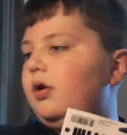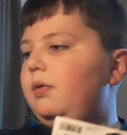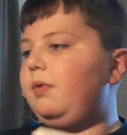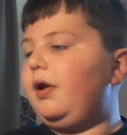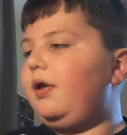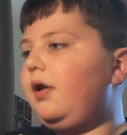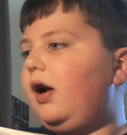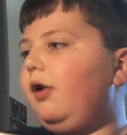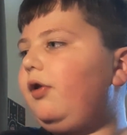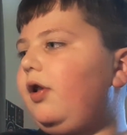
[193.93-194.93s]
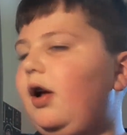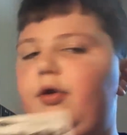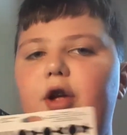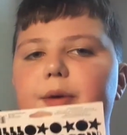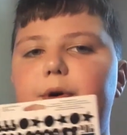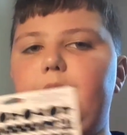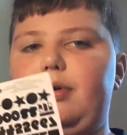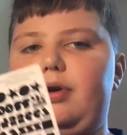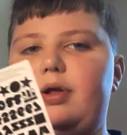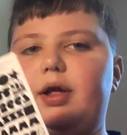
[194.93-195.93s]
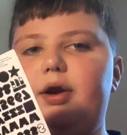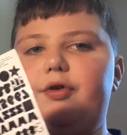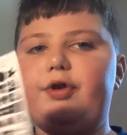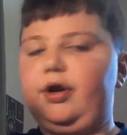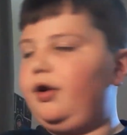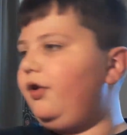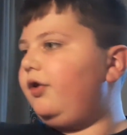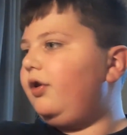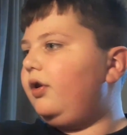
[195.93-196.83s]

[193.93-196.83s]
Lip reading: But I'll tell you more. Letter stickers.